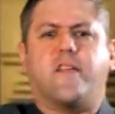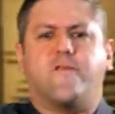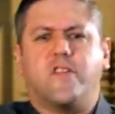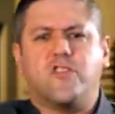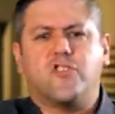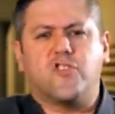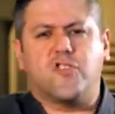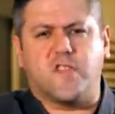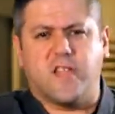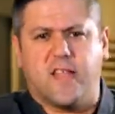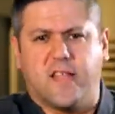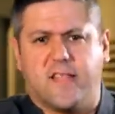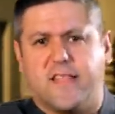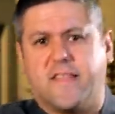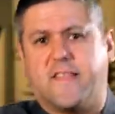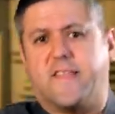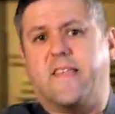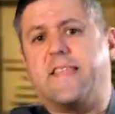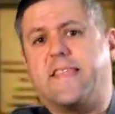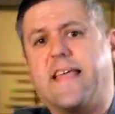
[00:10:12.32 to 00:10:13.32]
of interesting
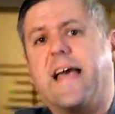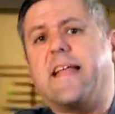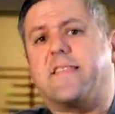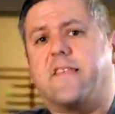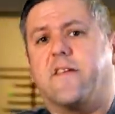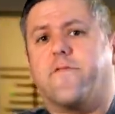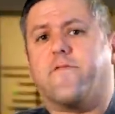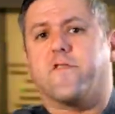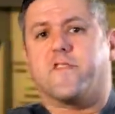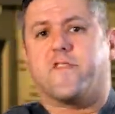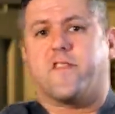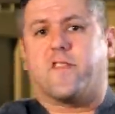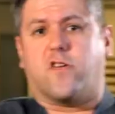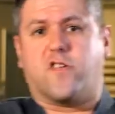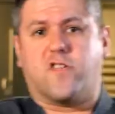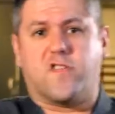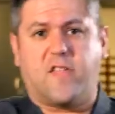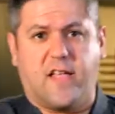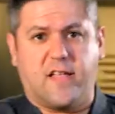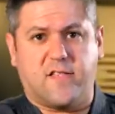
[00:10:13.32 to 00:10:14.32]
to see that difference in
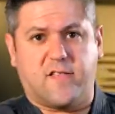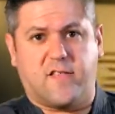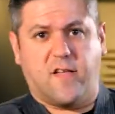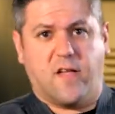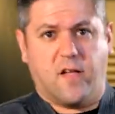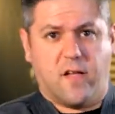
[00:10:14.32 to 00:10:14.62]
our stance